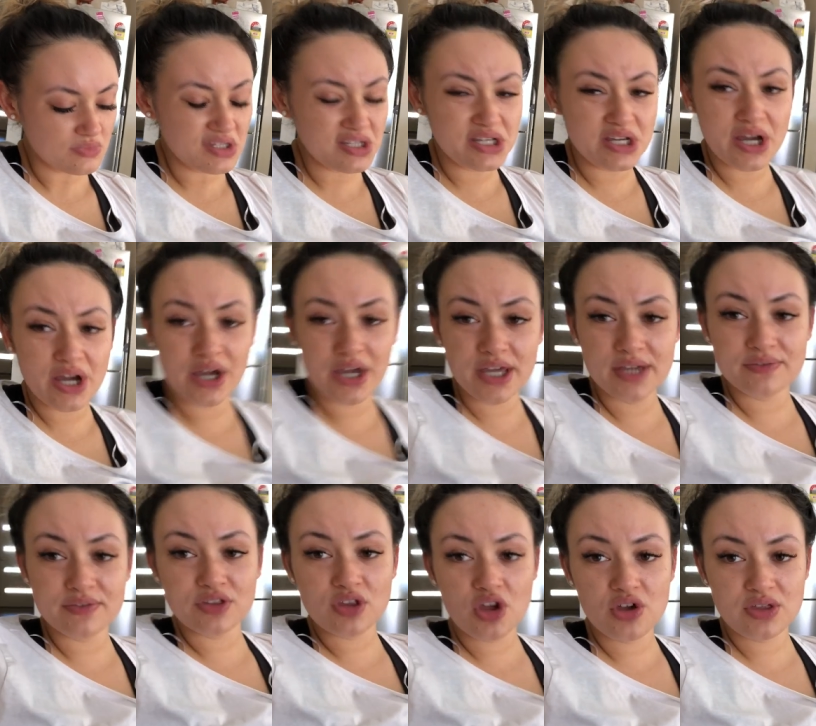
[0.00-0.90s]
yeah,
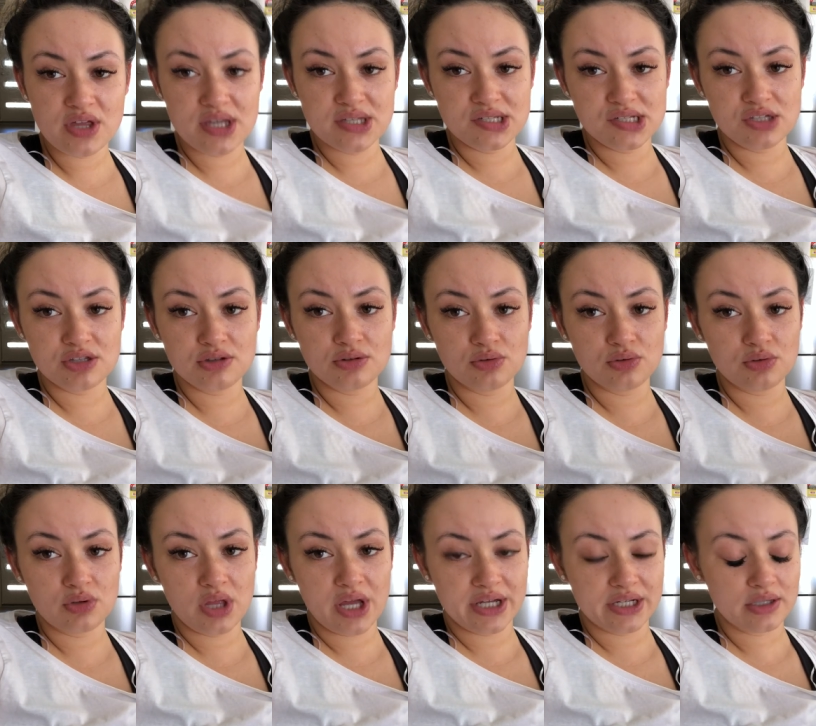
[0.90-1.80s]
even though that didn't
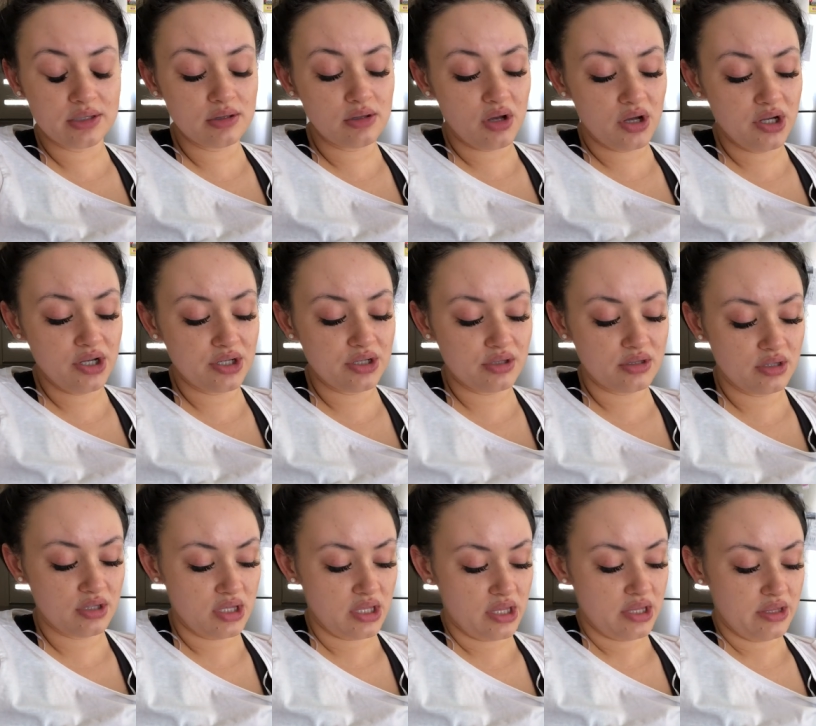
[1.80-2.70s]
look like a lot,
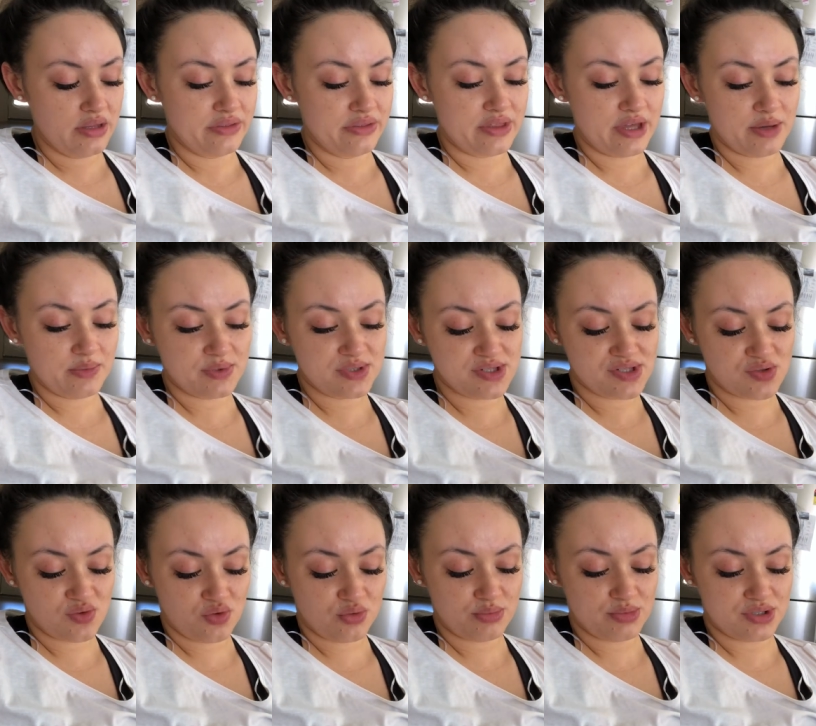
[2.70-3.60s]
that was
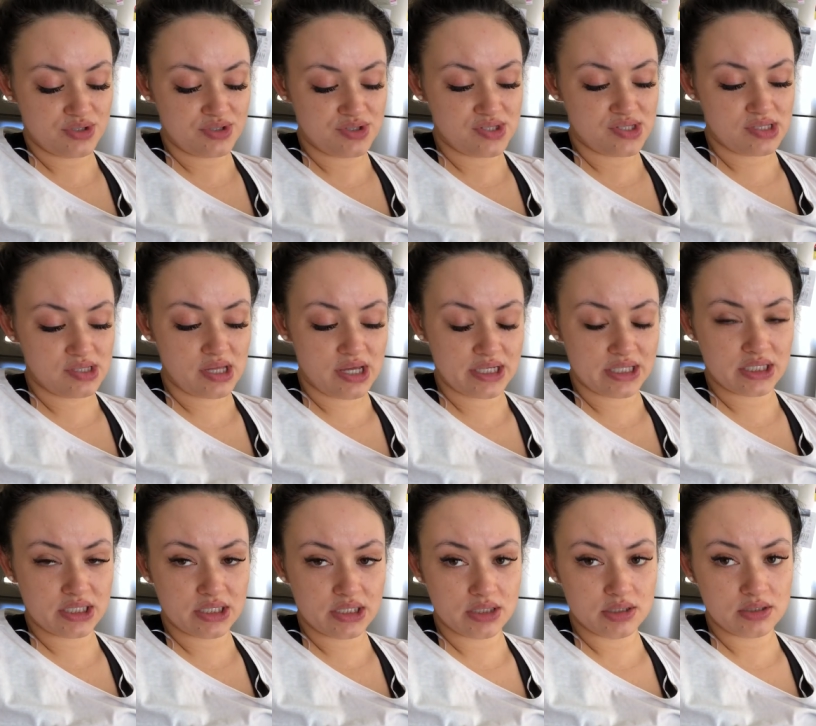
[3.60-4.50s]
almost like
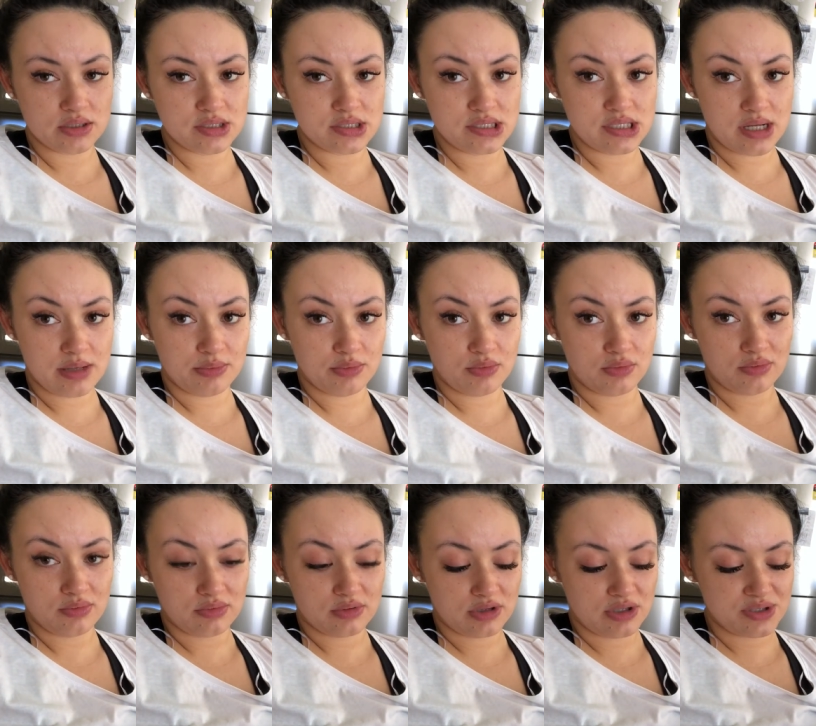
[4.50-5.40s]

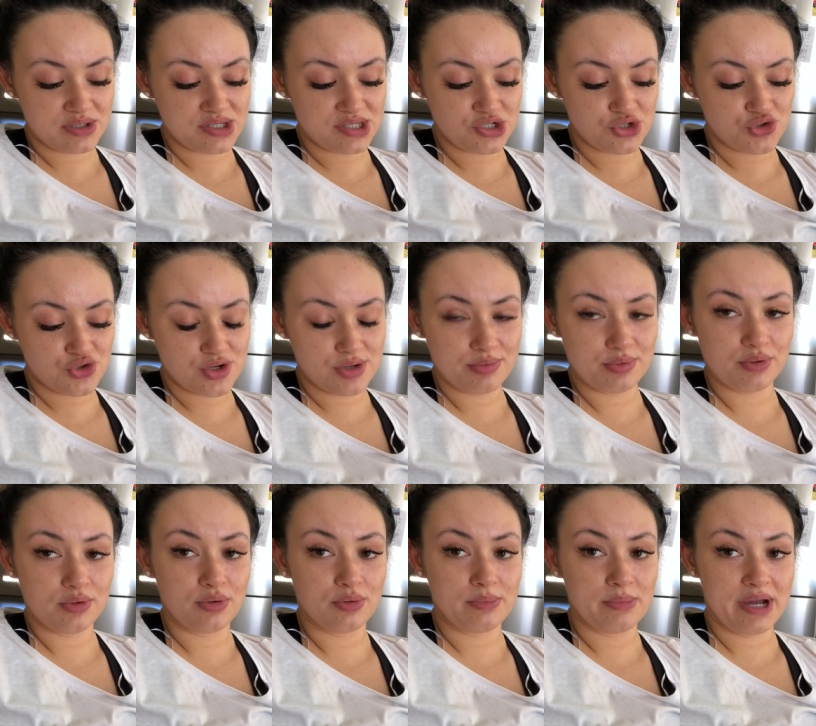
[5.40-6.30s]
double, close to
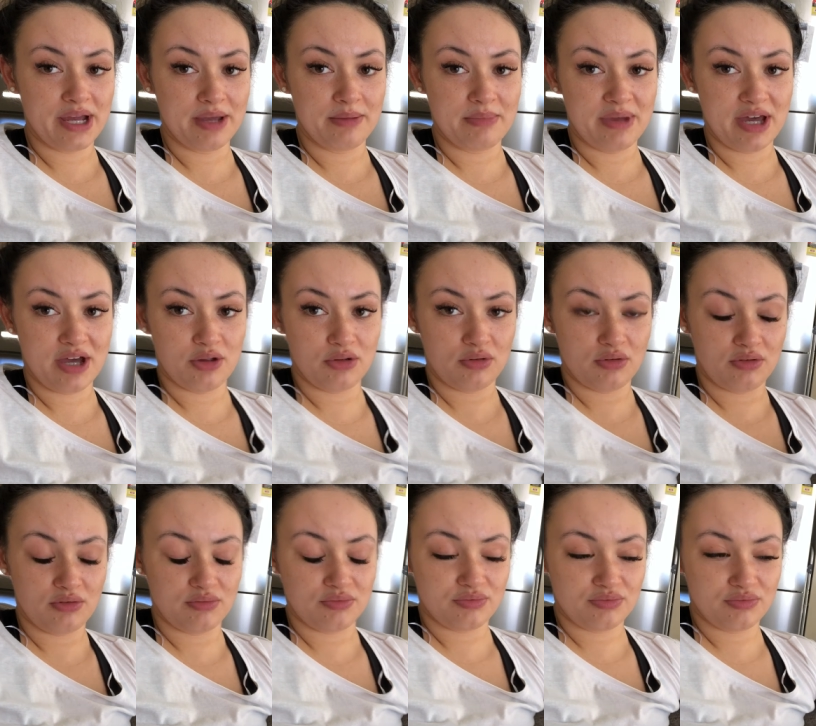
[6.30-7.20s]
triple my amount
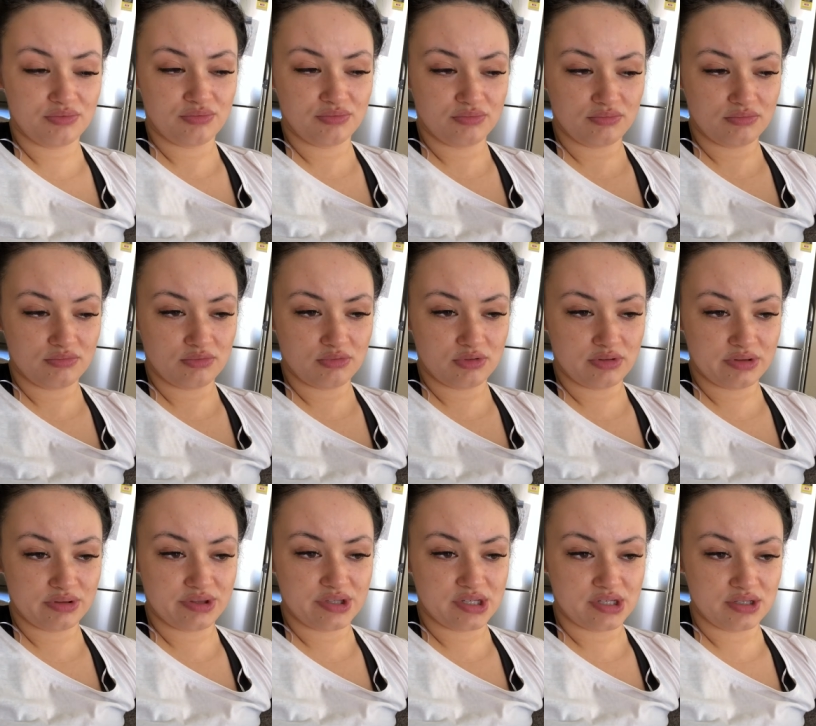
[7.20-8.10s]
of
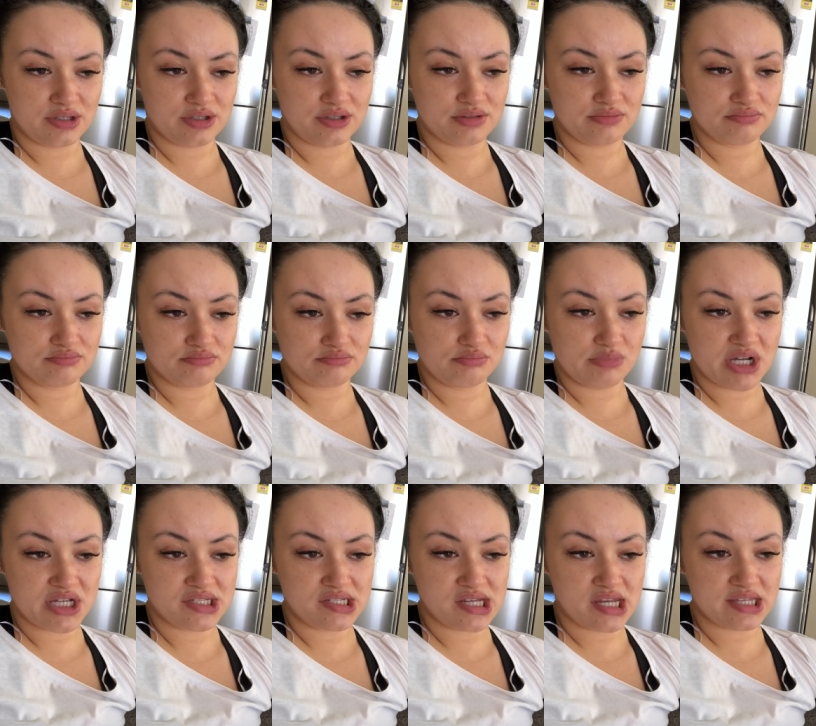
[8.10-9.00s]
the
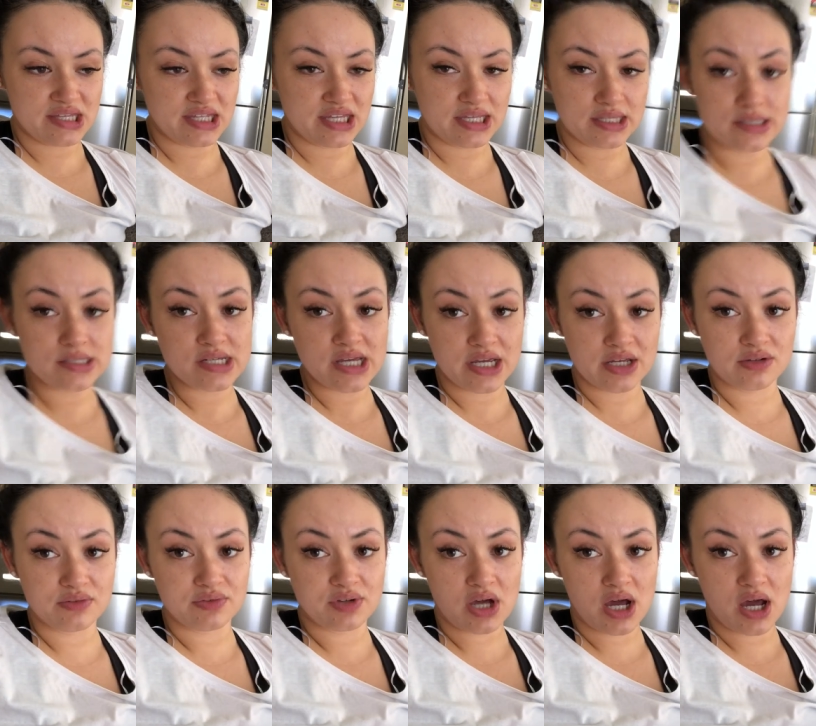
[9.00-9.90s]
my daily
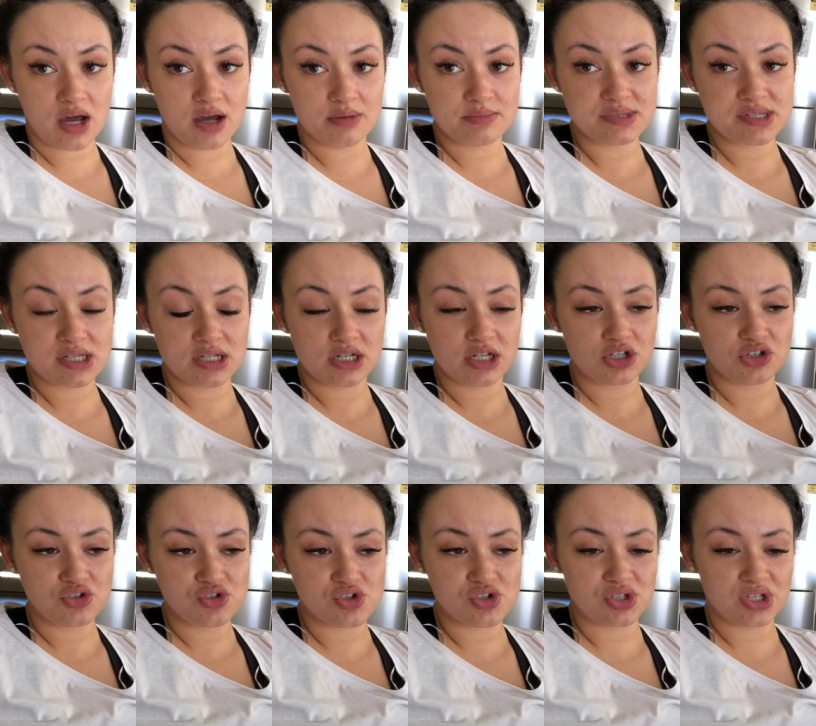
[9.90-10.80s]
intake of carbs that I
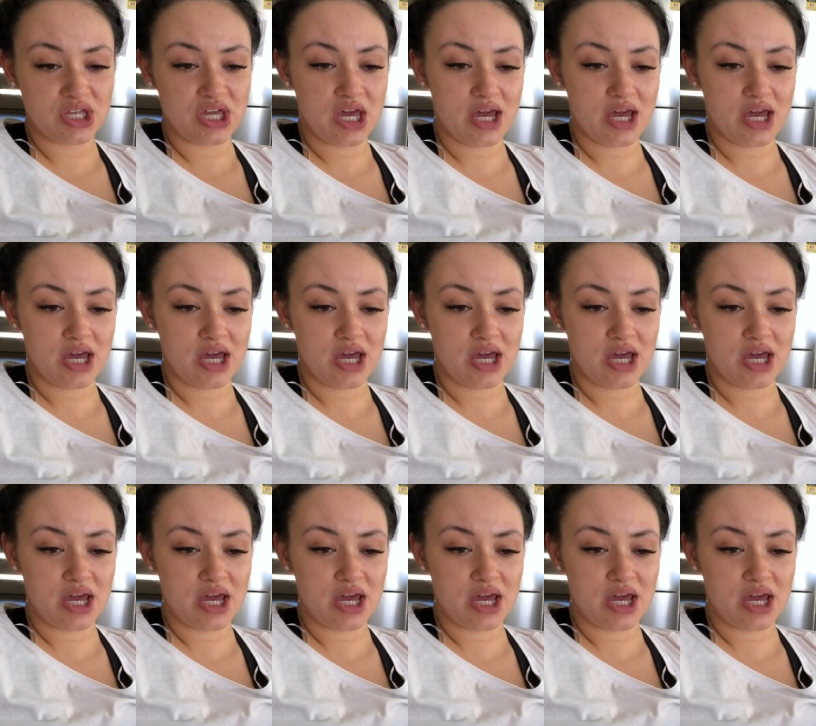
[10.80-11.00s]
usually